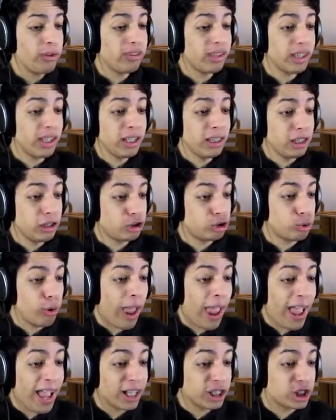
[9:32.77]
he's eating the
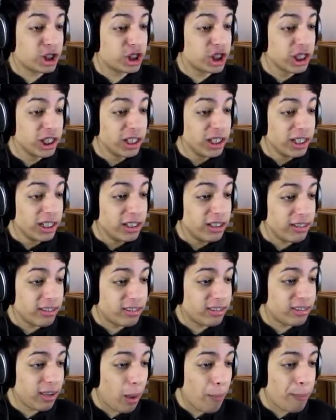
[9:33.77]
trash!
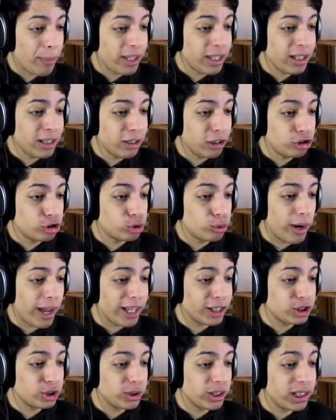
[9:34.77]
Stop eating the
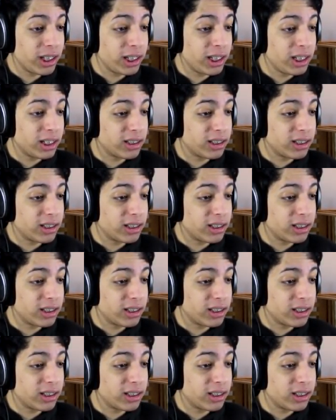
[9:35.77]
trash, eat